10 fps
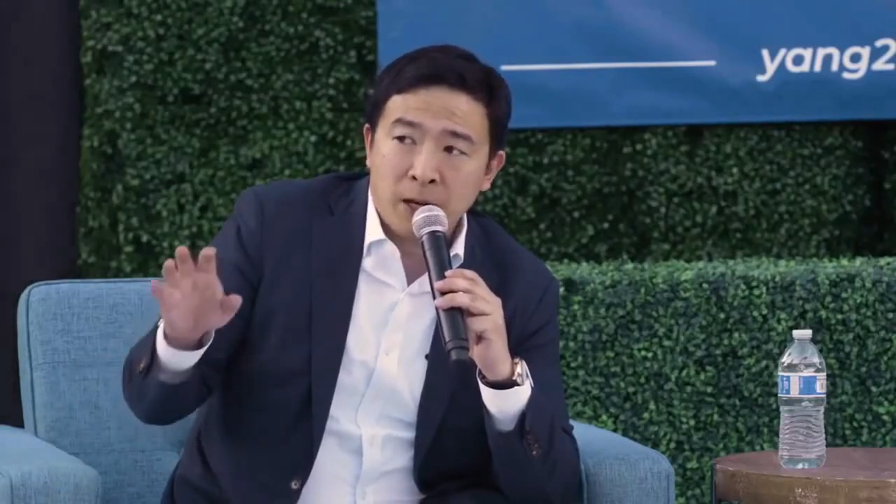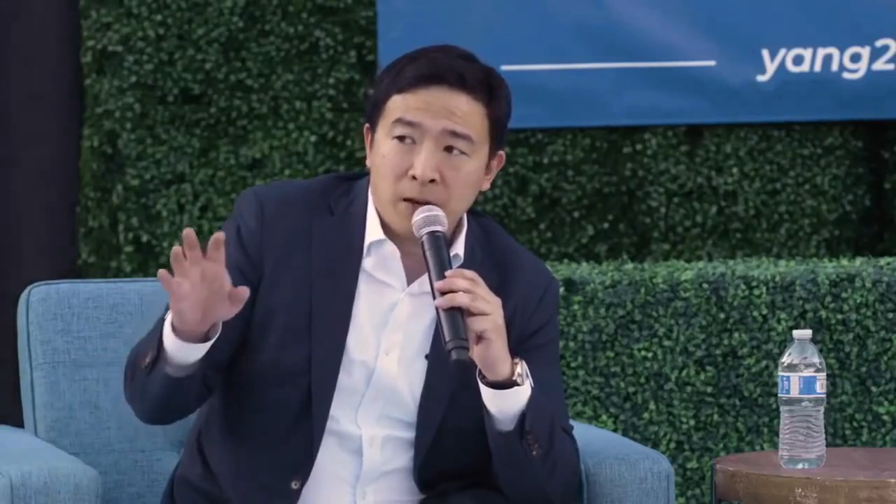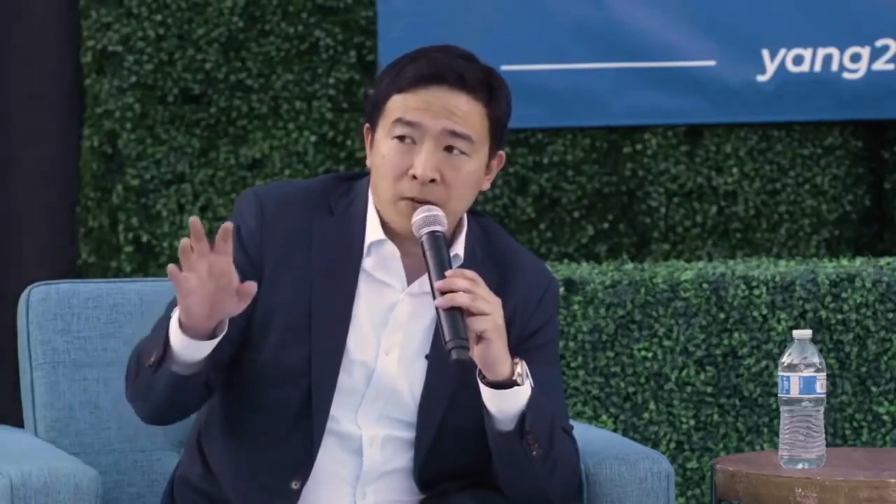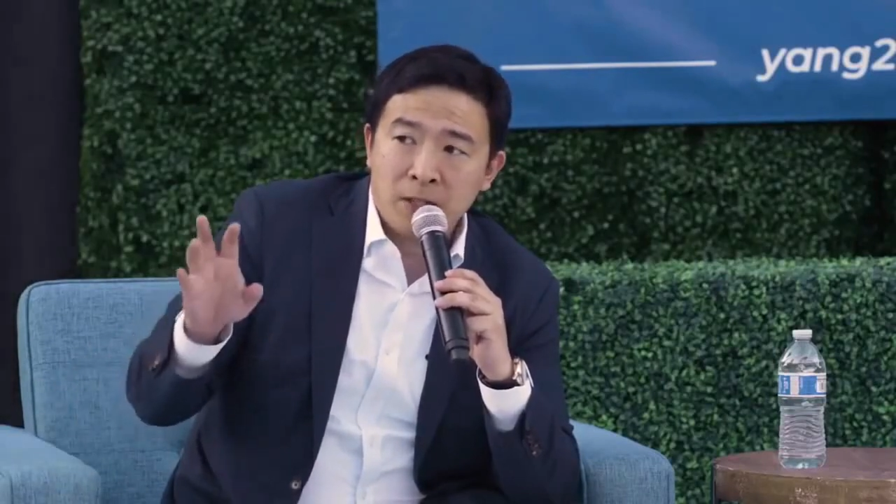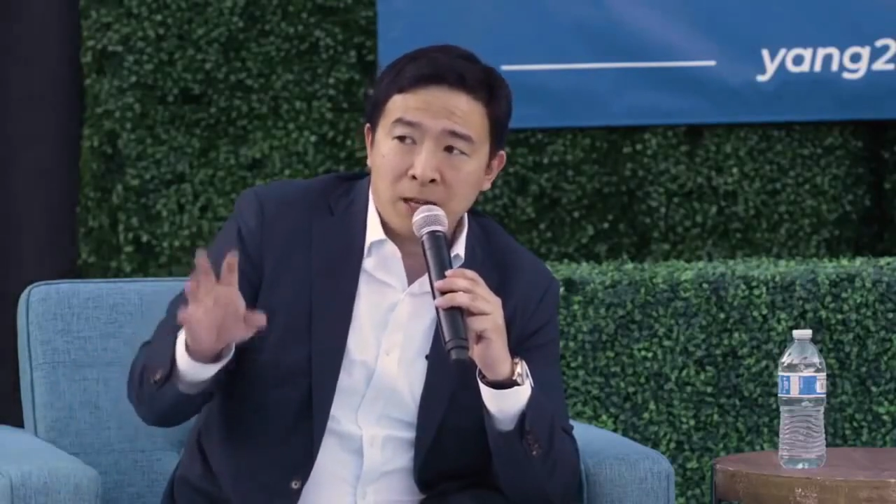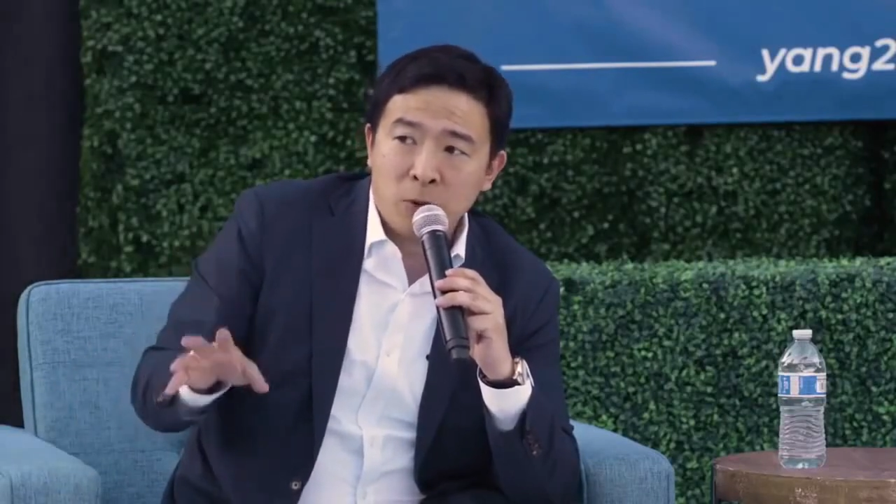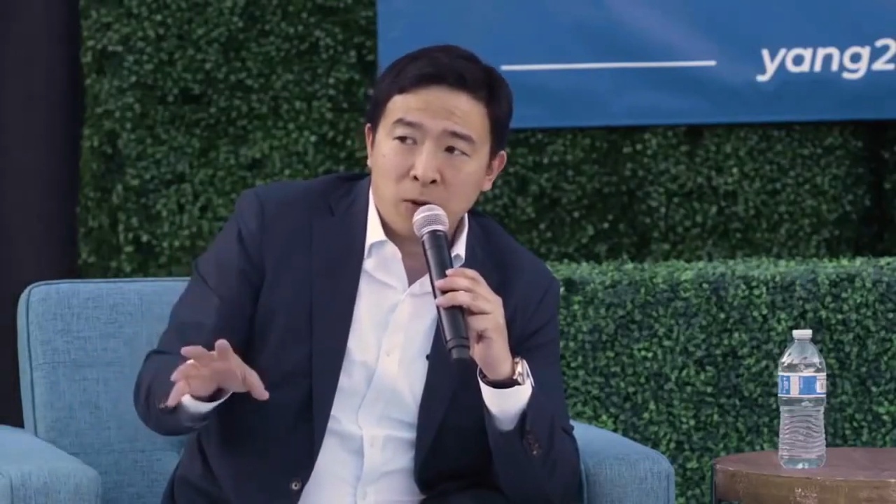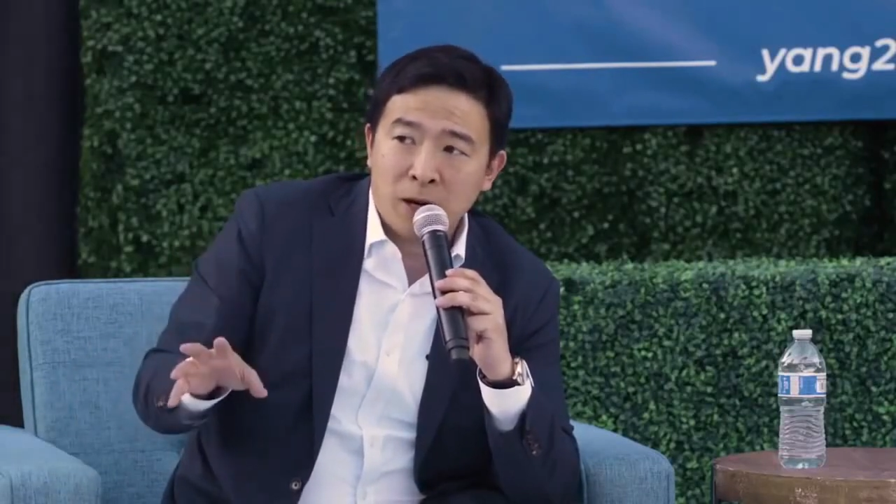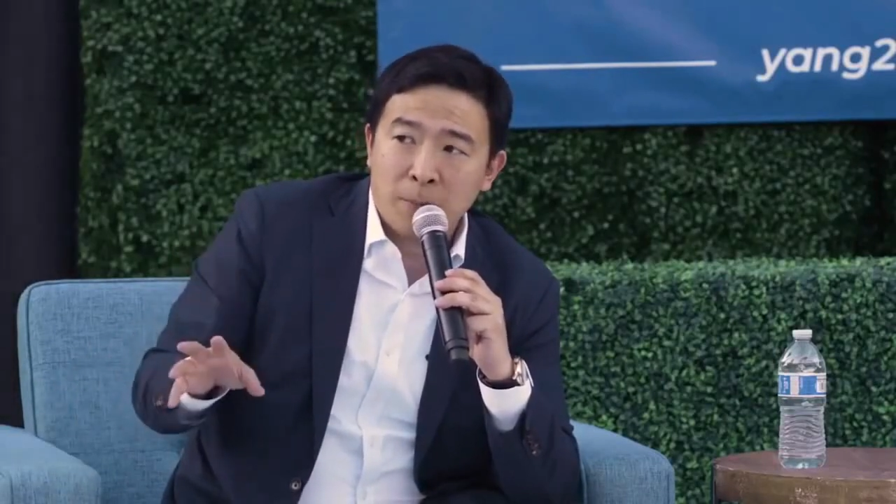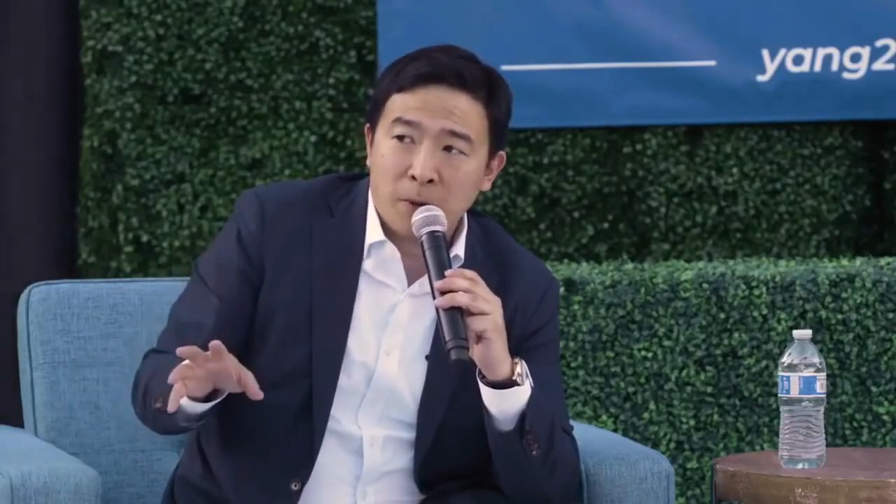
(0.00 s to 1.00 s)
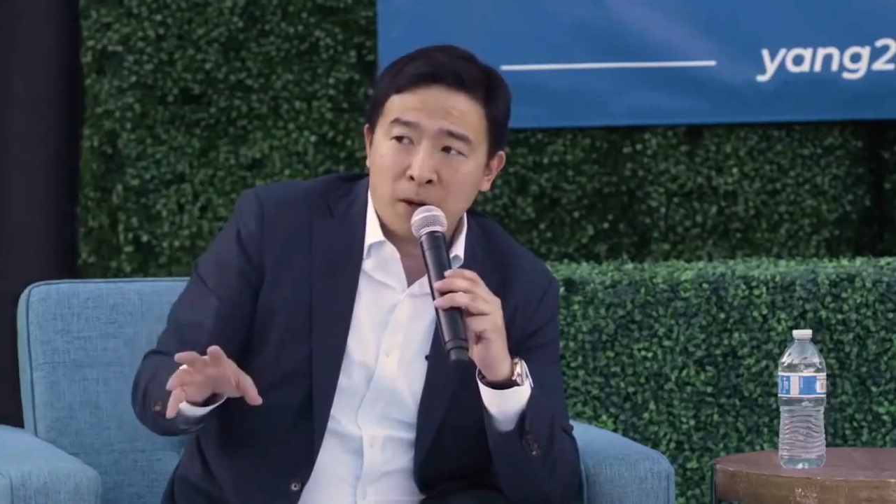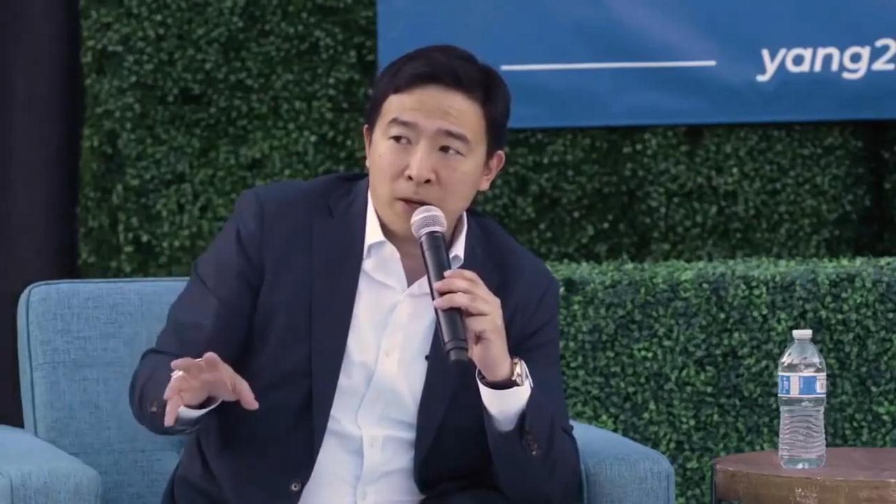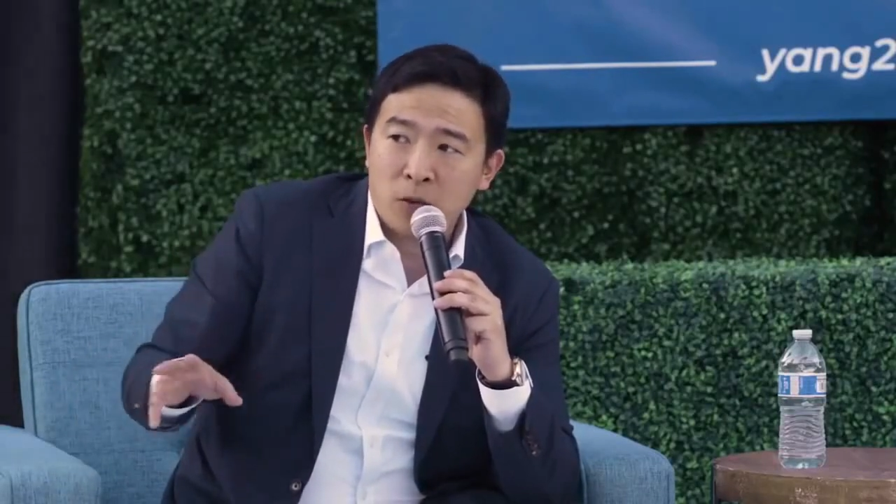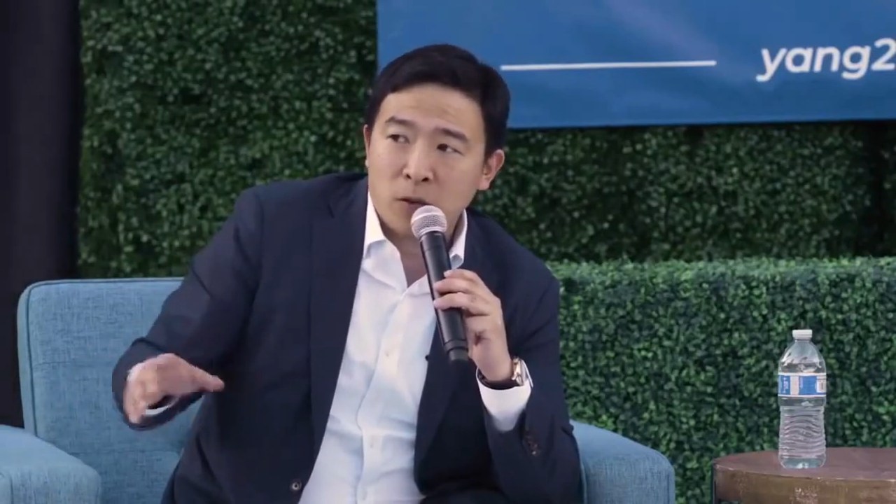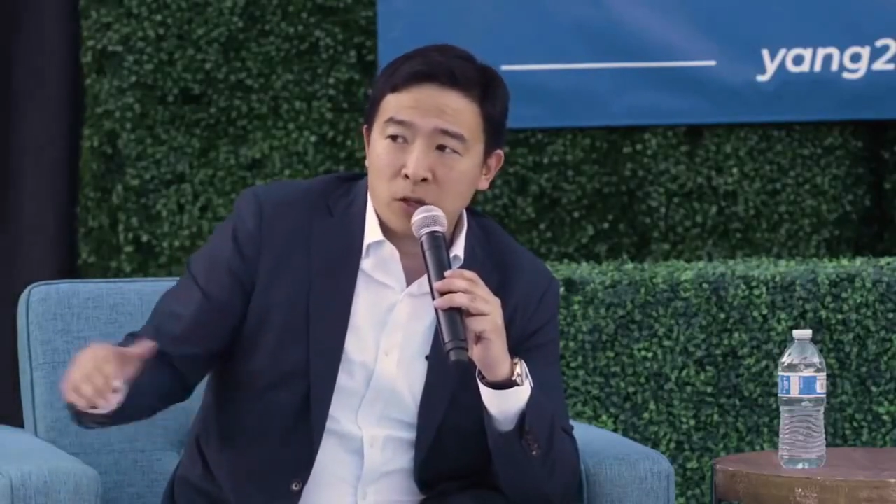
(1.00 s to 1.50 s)
And if the Democratic
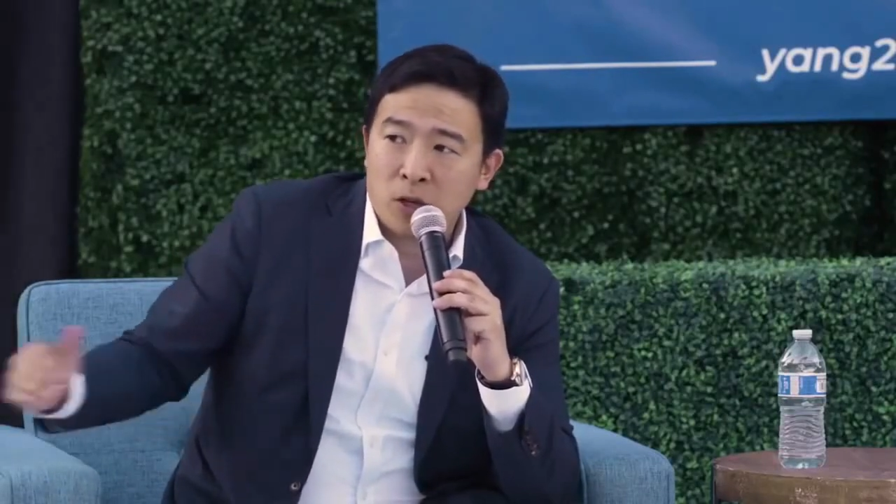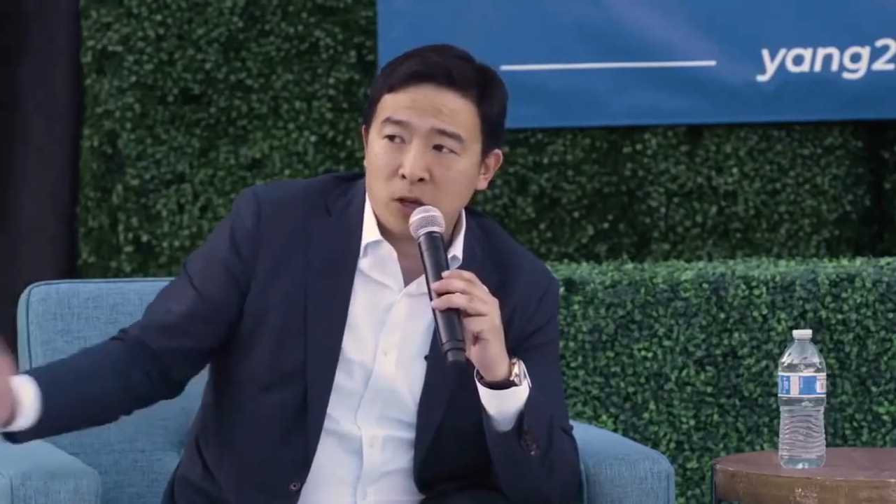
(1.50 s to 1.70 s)
Party is going to